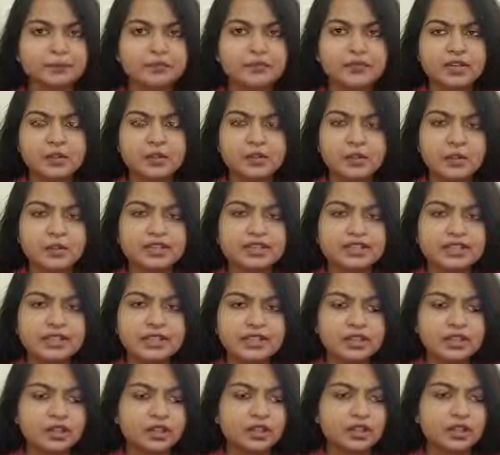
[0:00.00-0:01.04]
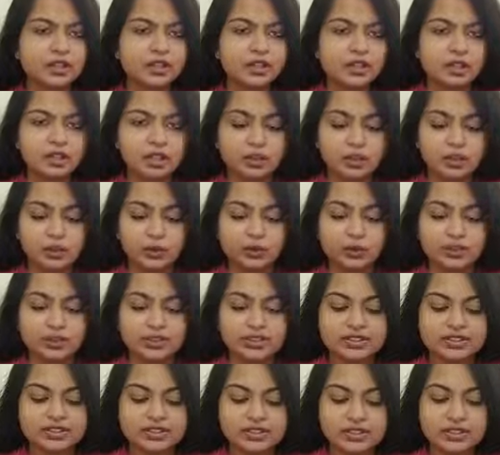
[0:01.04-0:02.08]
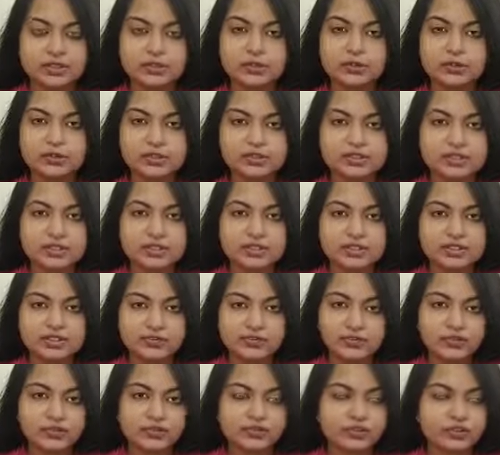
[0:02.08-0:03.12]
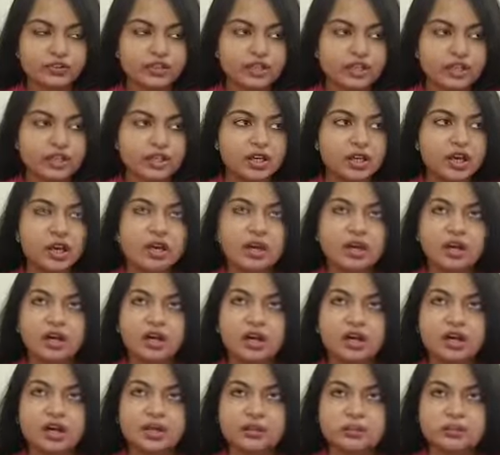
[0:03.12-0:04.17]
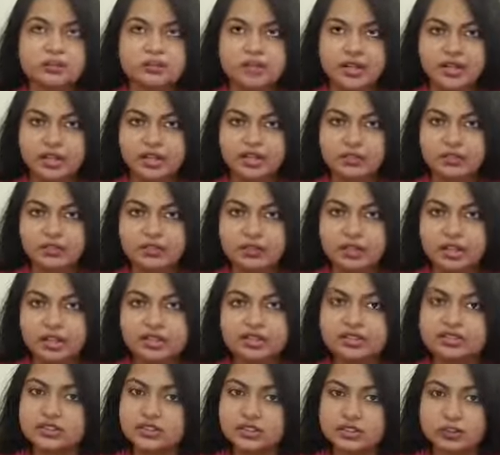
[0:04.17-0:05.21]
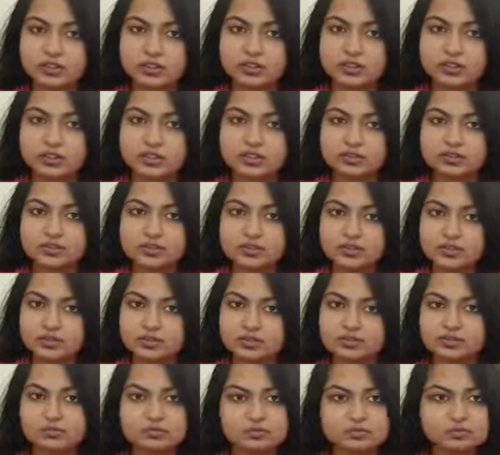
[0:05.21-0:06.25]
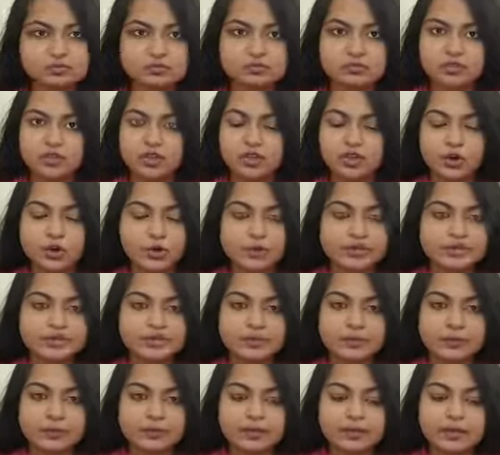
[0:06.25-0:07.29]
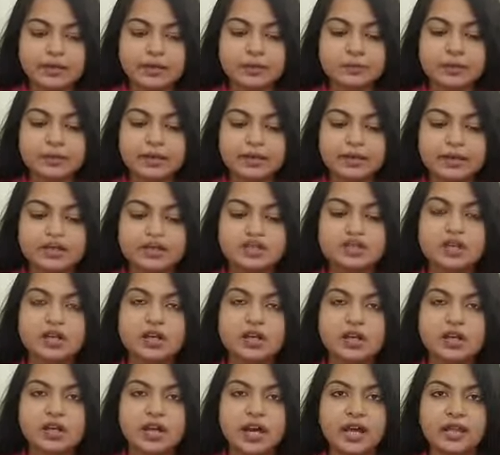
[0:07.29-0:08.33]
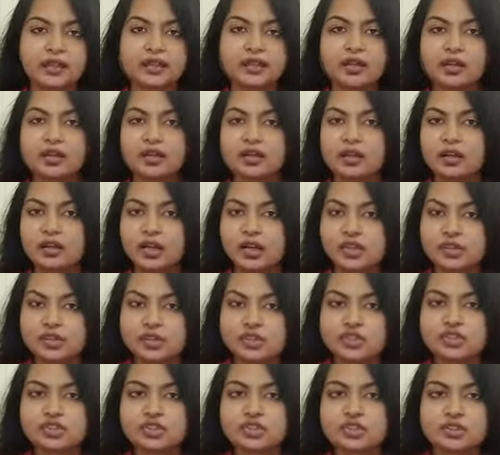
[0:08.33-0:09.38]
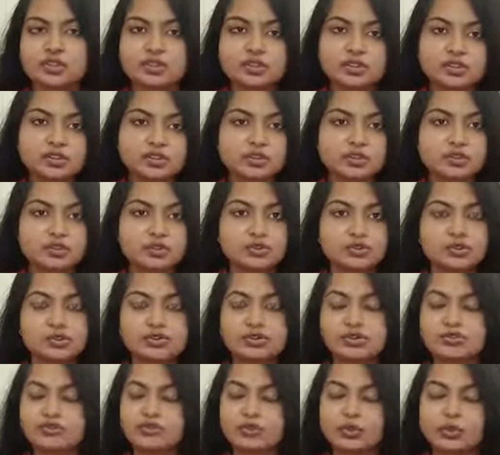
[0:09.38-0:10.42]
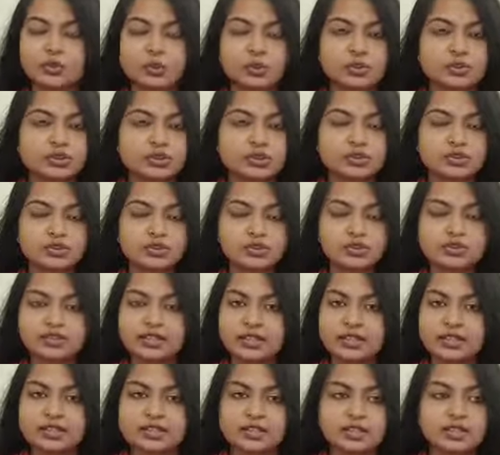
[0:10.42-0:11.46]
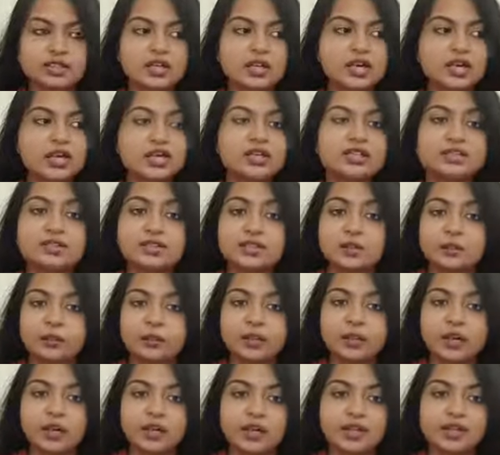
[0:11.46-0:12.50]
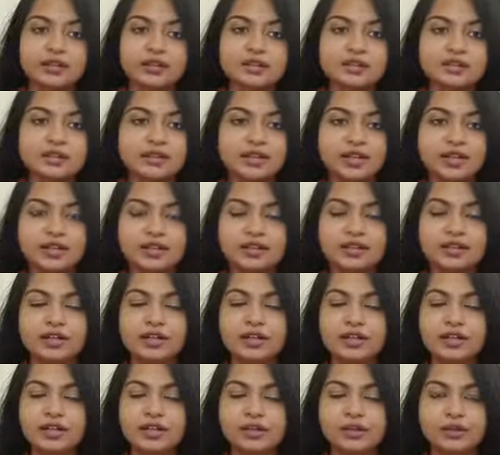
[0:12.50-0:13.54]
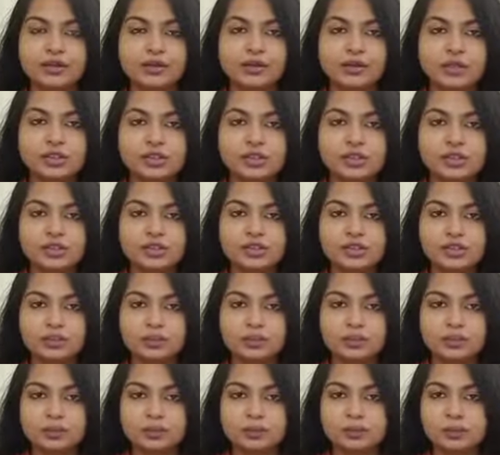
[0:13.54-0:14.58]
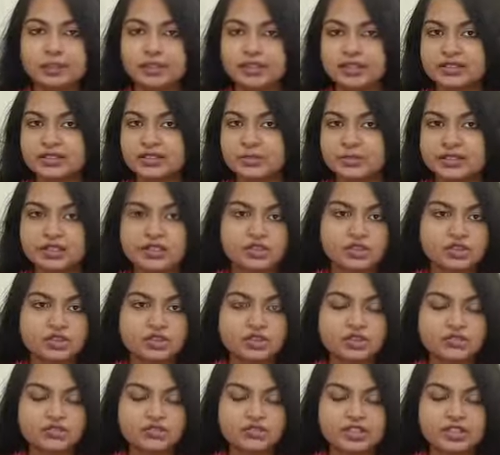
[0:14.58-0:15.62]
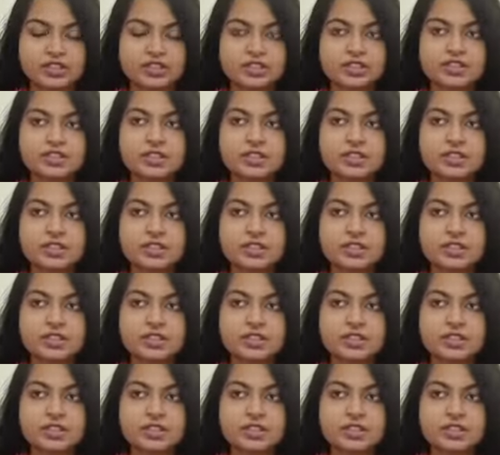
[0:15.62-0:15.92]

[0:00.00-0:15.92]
mostly you can send your results for free in 3 institutions or something, but and then additional institutions, if you want to send it somewhere else, then you will need to pay some additional fees.